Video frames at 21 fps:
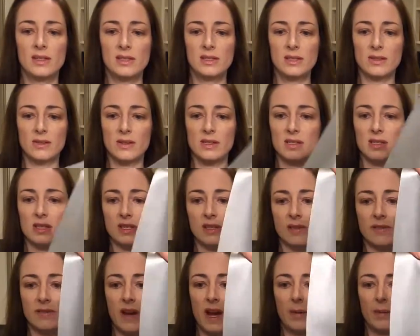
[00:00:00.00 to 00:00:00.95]
So this is
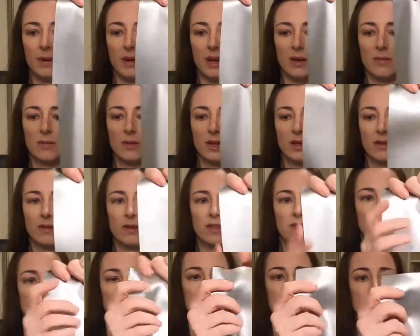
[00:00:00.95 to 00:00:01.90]
the fabric I'm working
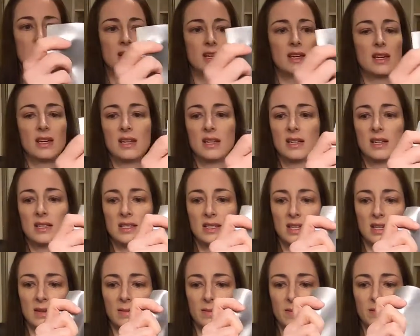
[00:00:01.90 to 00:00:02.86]
with, and it's
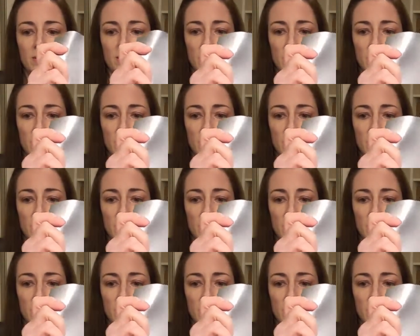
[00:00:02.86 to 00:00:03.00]
like a,